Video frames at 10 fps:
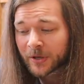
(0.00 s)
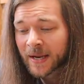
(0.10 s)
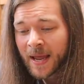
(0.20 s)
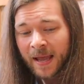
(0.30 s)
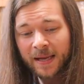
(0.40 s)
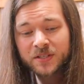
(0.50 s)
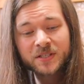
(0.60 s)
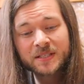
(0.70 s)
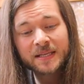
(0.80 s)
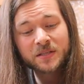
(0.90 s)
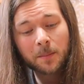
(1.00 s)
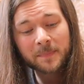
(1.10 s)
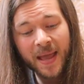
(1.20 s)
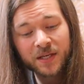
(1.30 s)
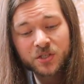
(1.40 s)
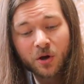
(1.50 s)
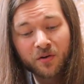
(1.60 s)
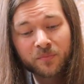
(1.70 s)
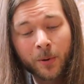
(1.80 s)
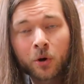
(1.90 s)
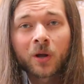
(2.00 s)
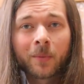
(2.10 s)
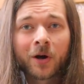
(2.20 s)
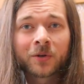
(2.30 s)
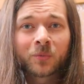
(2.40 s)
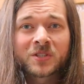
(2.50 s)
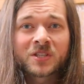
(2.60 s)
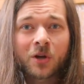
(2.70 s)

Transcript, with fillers: but it's just, it's a mesh of Pokemon, which